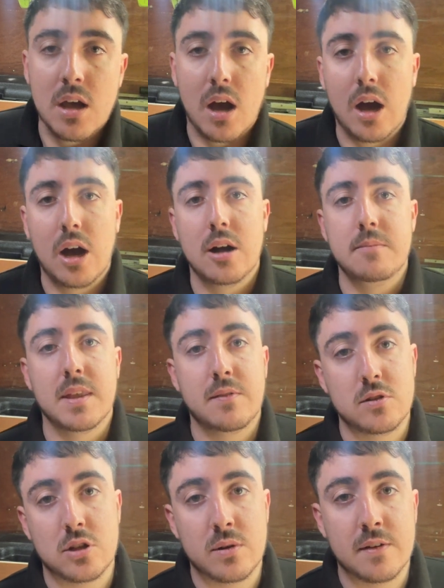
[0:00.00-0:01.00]
if
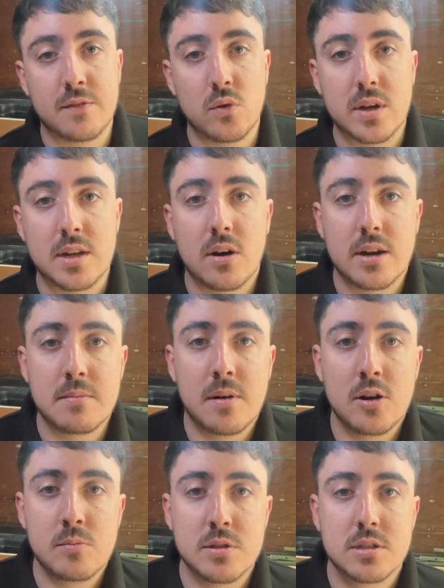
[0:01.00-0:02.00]
you're doing a 49 a
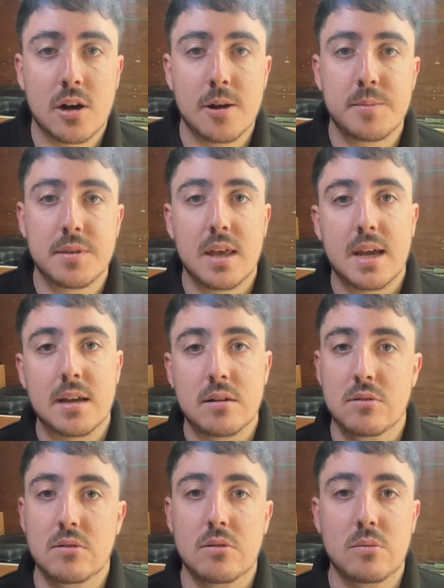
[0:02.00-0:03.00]
moment type thing,
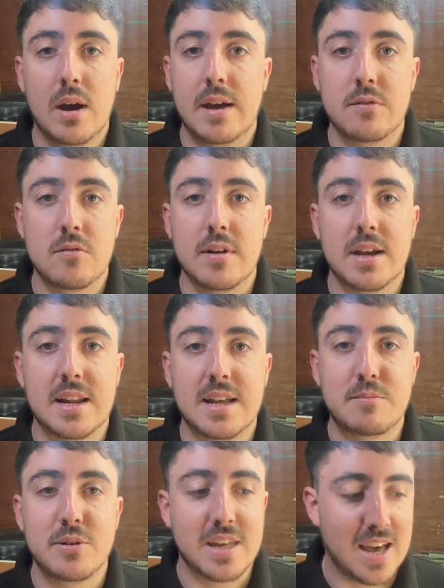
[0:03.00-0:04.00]
or whatever really.
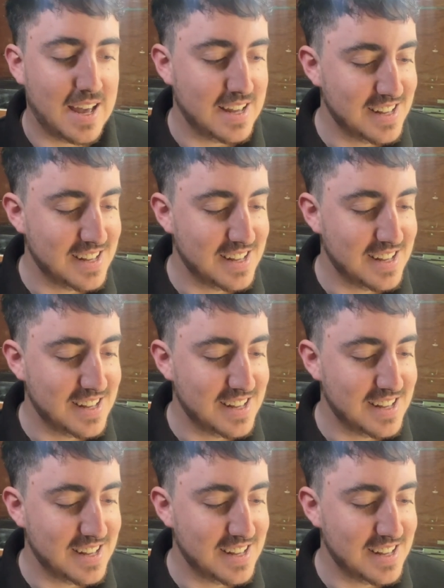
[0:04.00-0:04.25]
But yeah,